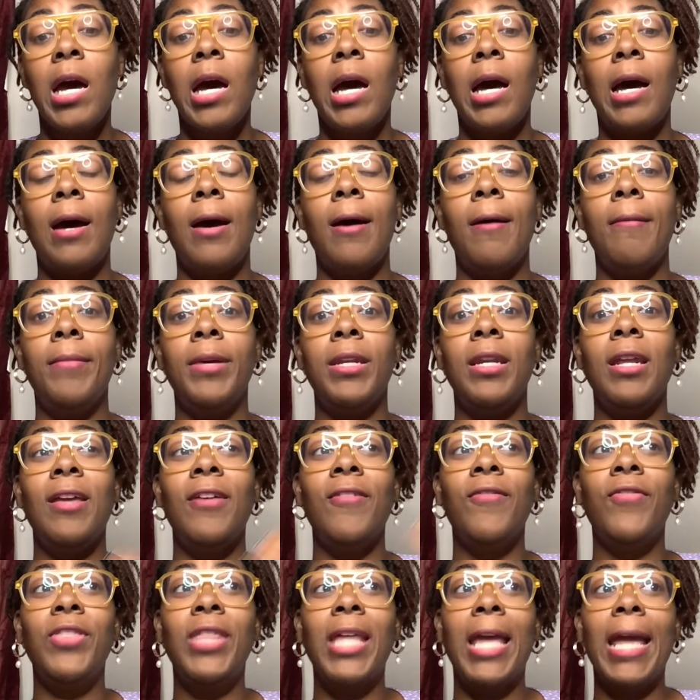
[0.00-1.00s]
But
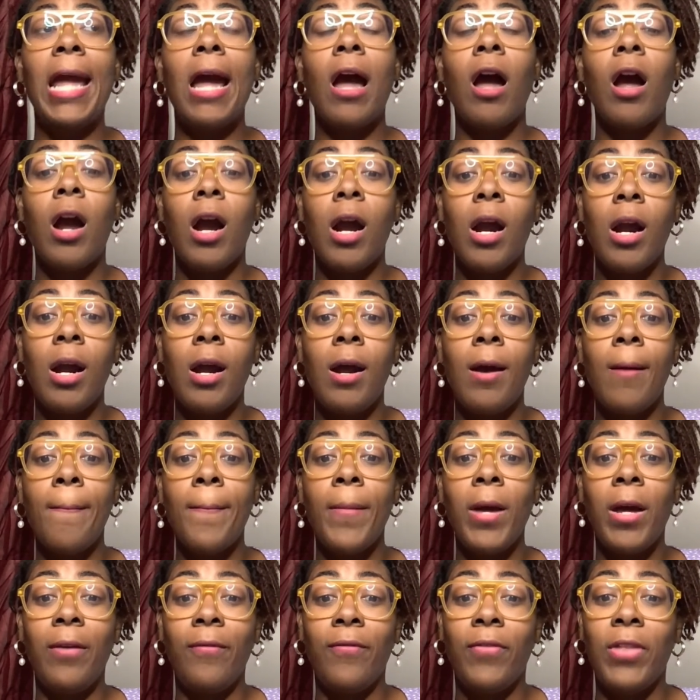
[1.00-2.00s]
if
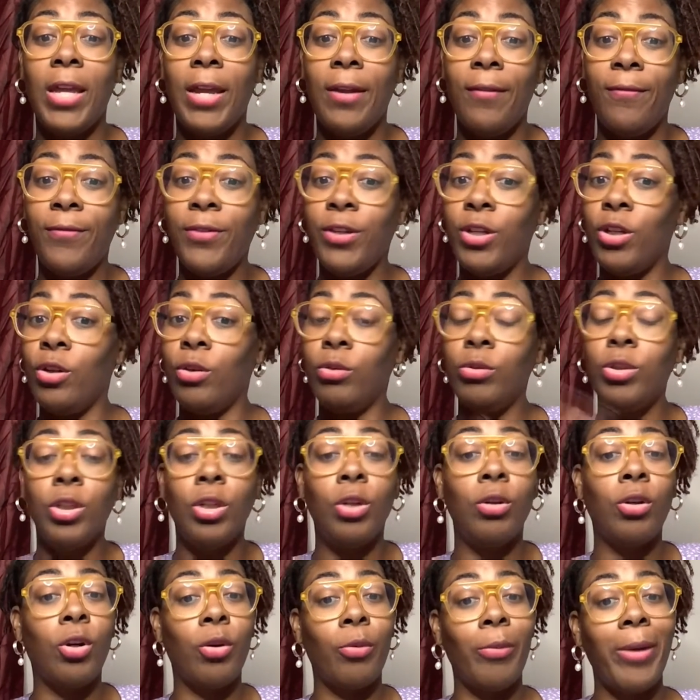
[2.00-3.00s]
they
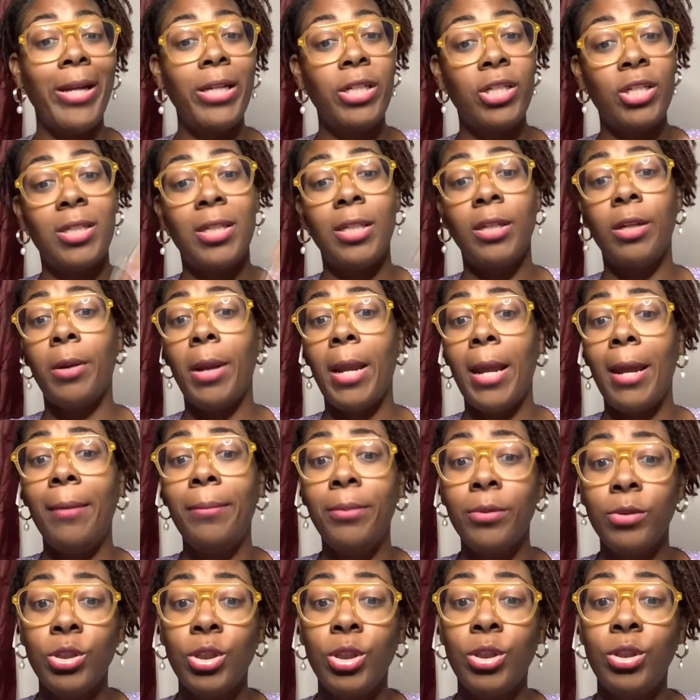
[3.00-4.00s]
feel, courageous and they're
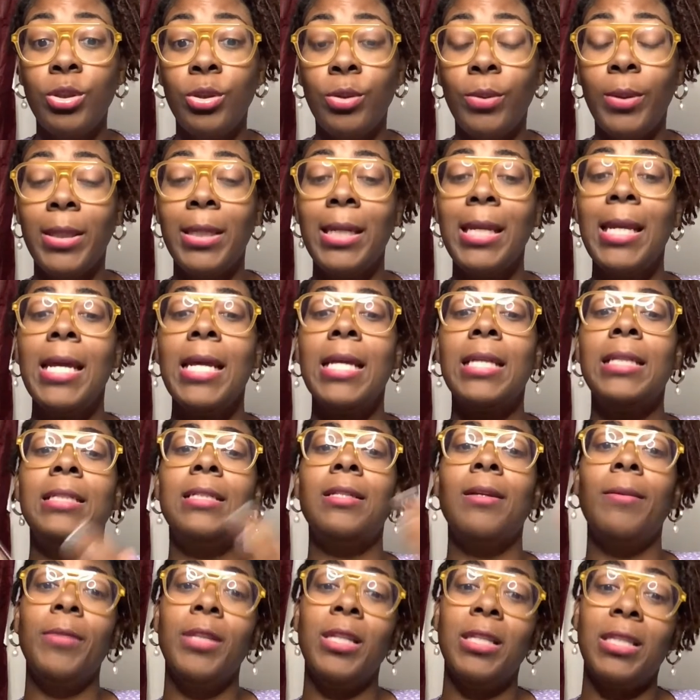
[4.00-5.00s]
able to do it,
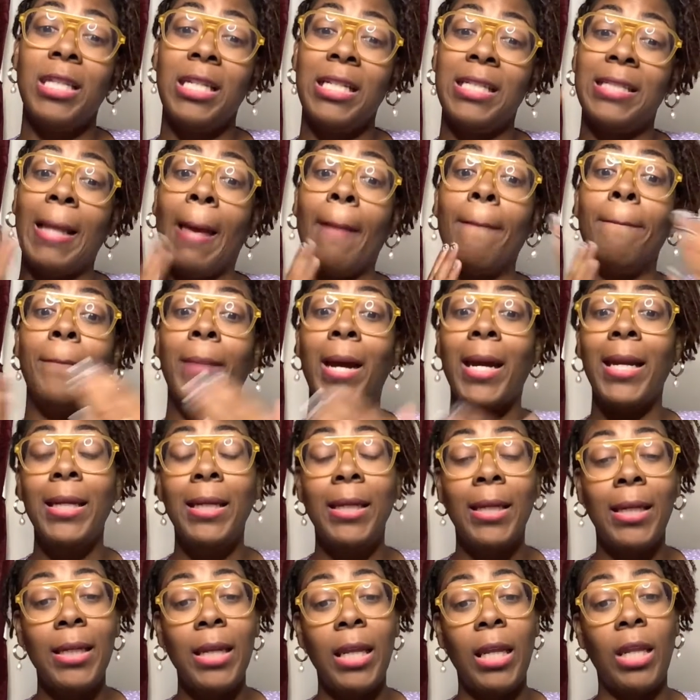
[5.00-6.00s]
some of the things that might
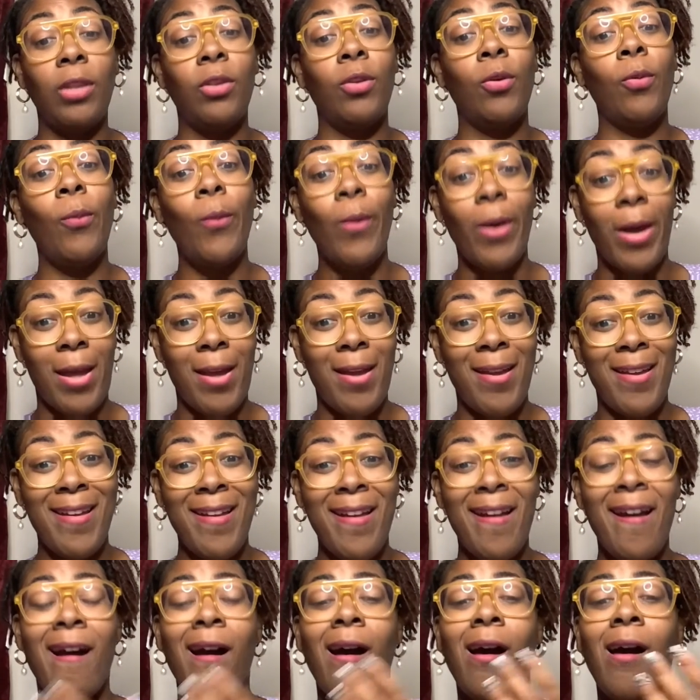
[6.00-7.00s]
get in the way
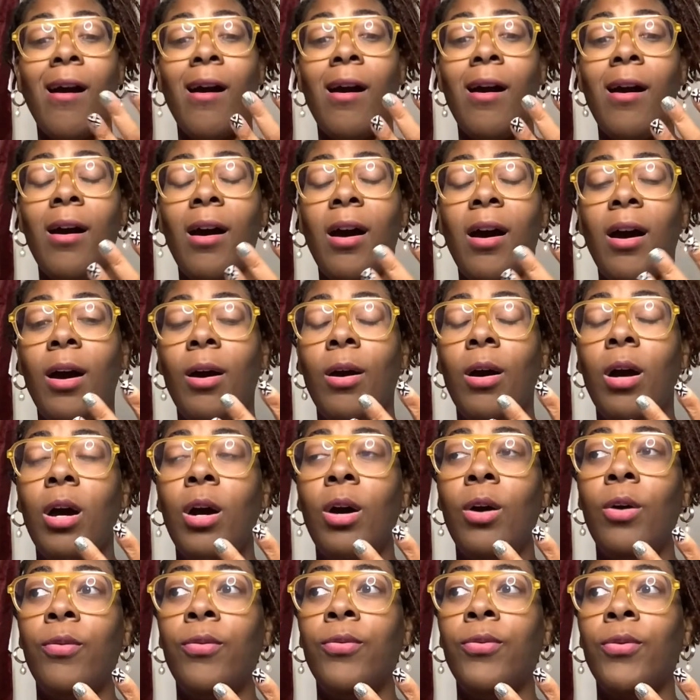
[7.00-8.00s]

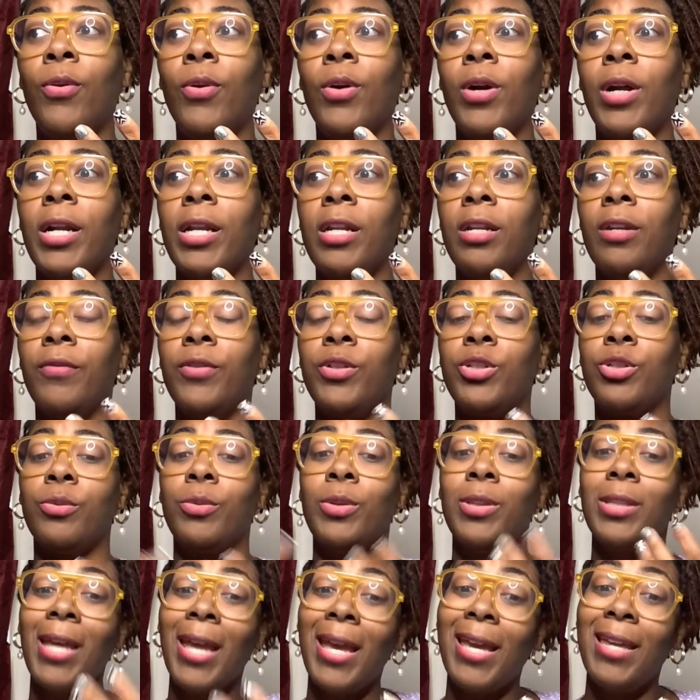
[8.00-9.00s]
for an individual
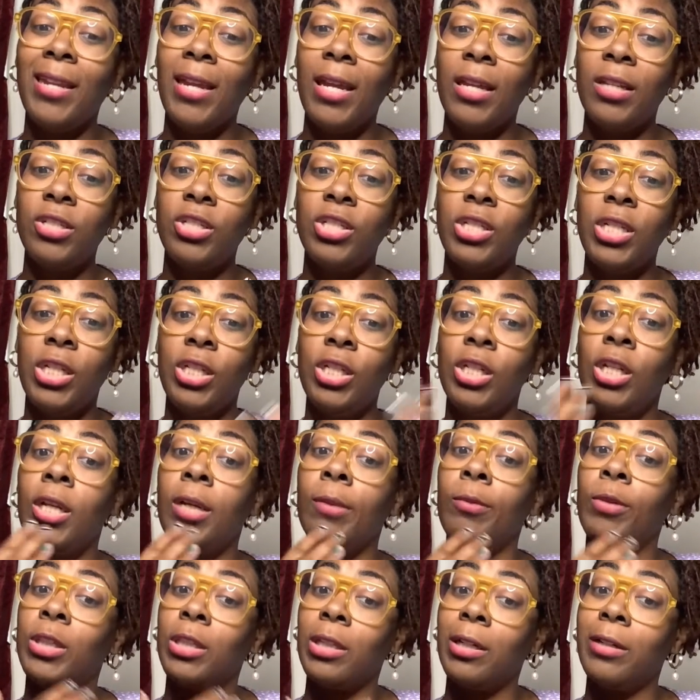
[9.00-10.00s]
with ADHD
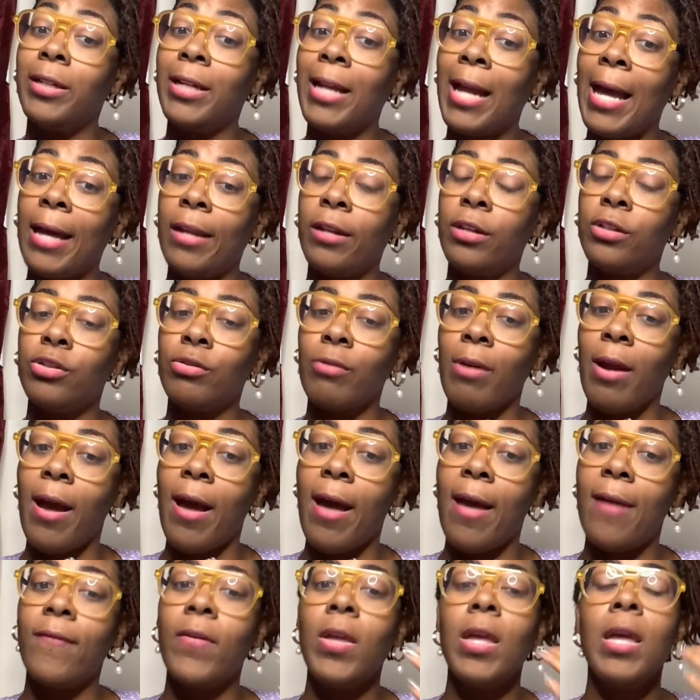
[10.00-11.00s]
with learning how to
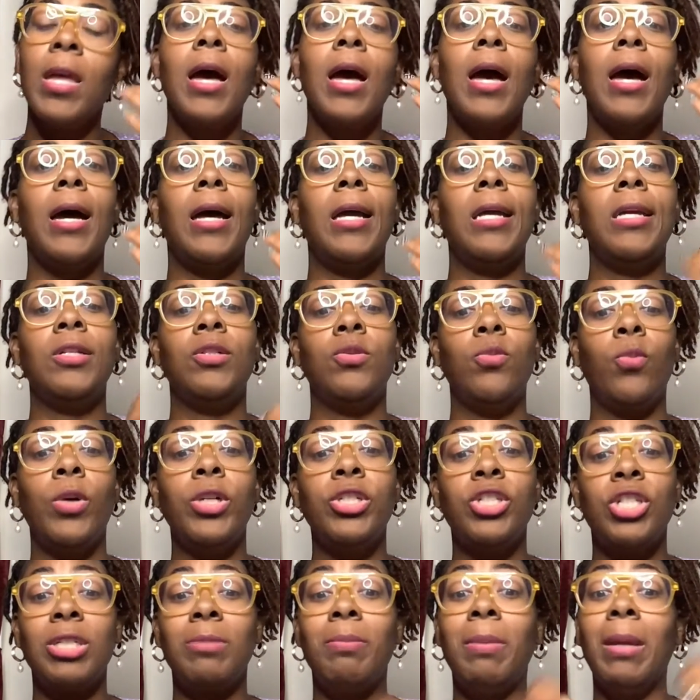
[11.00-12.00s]
drive is one,
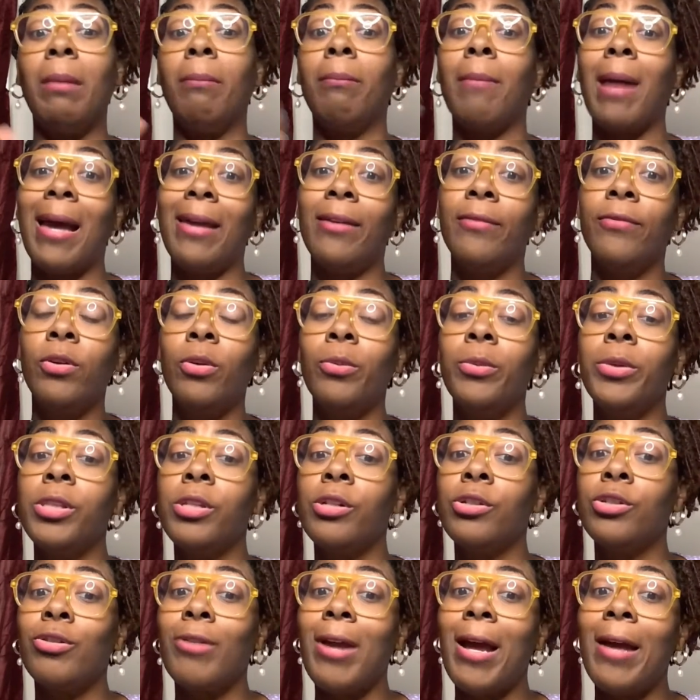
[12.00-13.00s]
just being mindful when they're
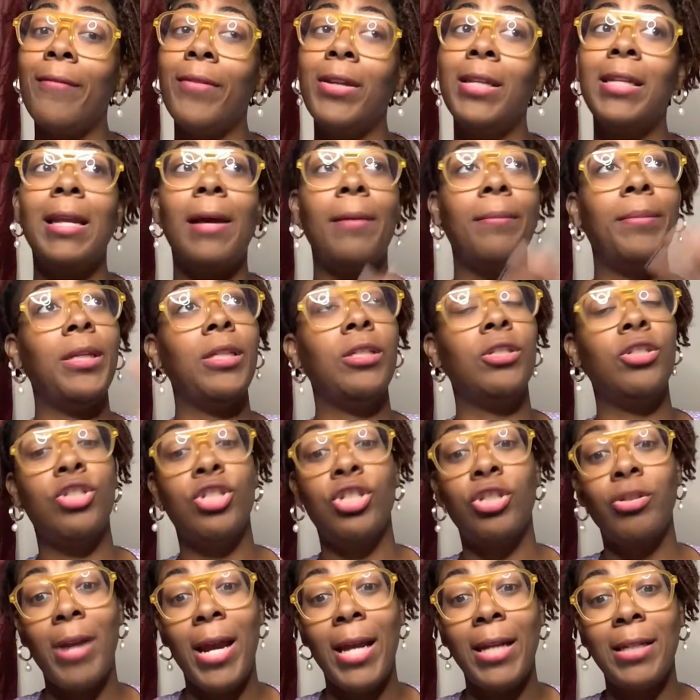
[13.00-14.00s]
driving, not being
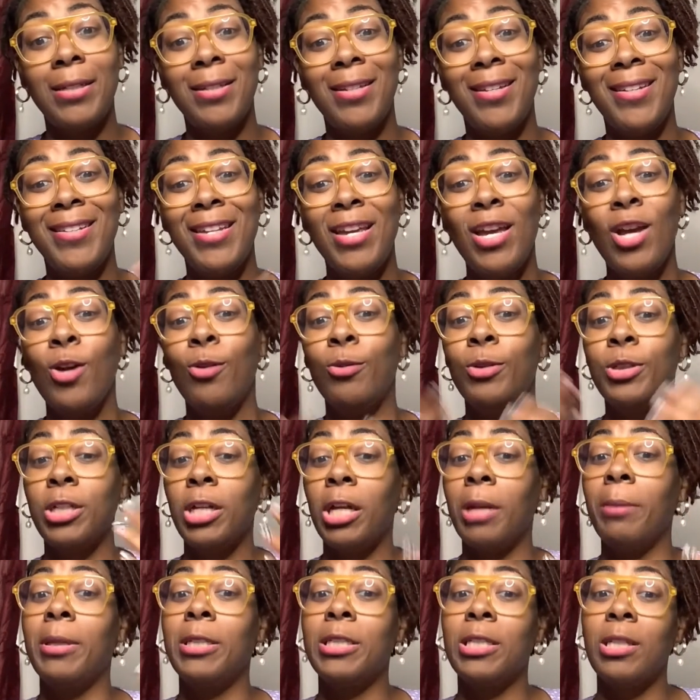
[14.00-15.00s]
distracted. We're
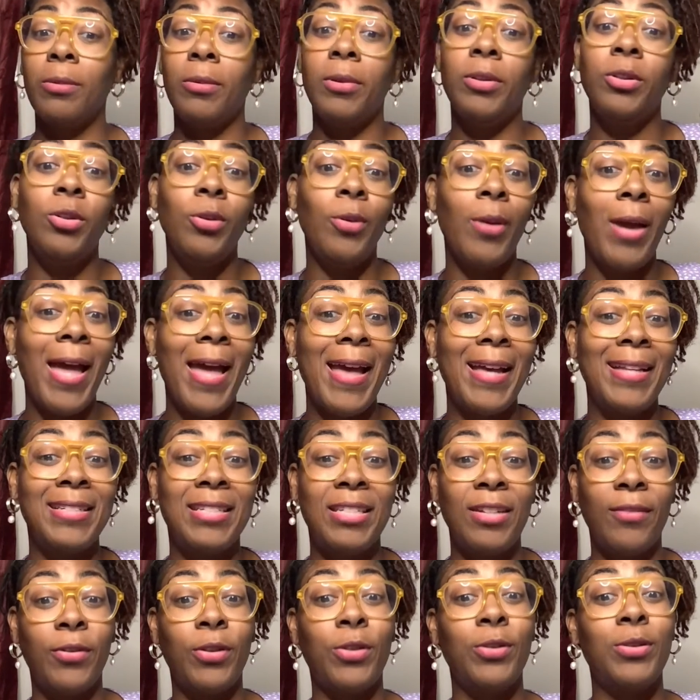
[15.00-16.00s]
talking about someone who has
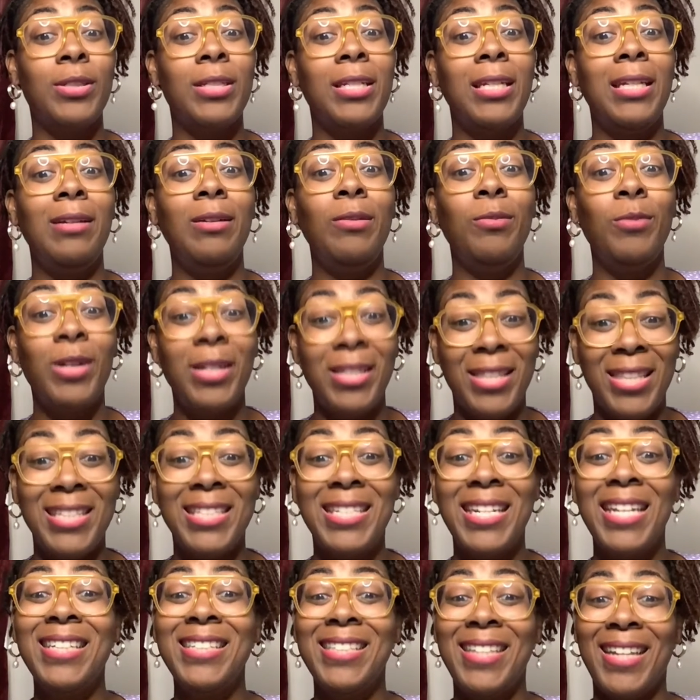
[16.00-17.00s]
difficulty the
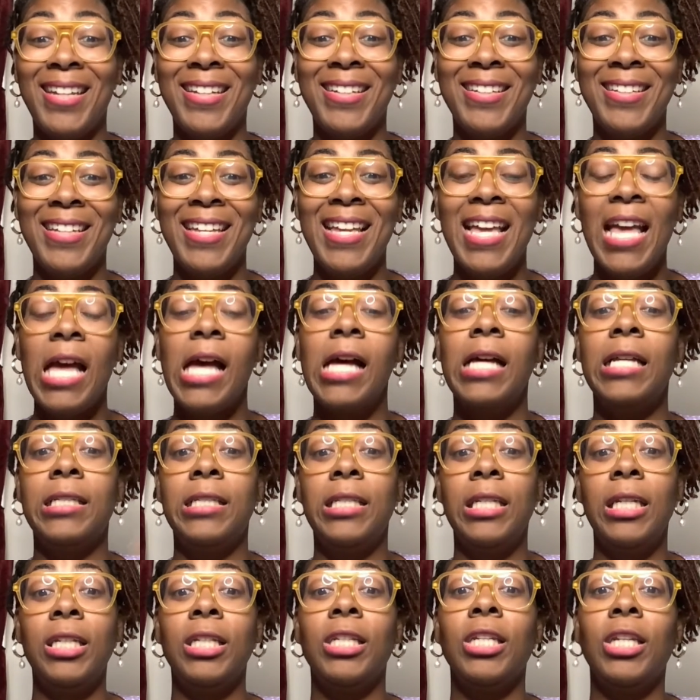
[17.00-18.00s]

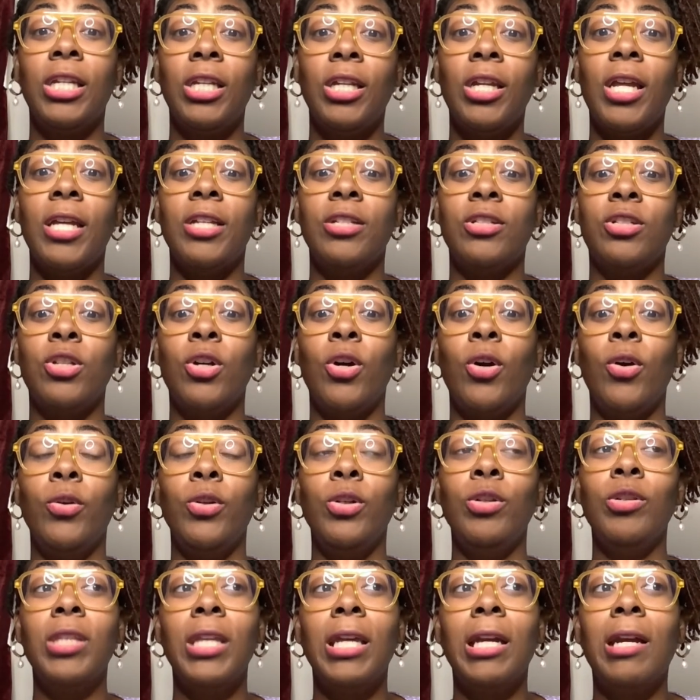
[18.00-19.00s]
attending. And so
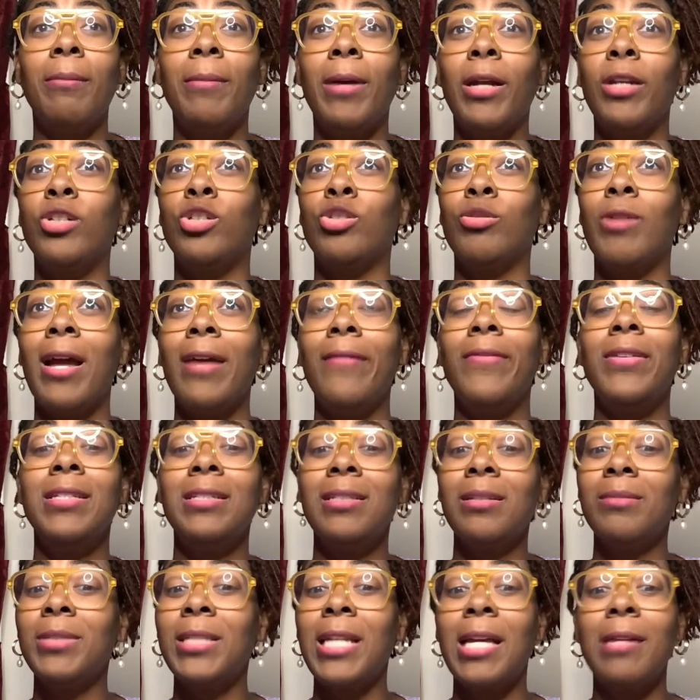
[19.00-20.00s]
you think about it, driving
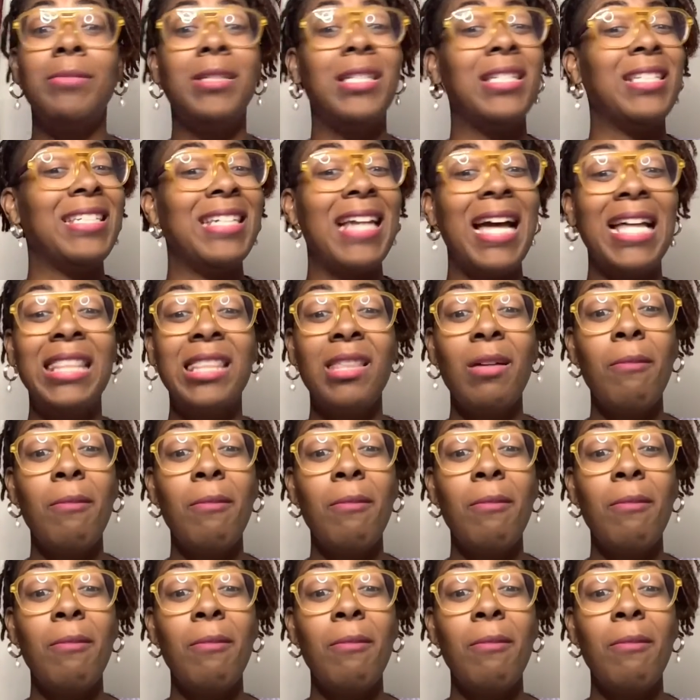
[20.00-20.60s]
sometimes is not the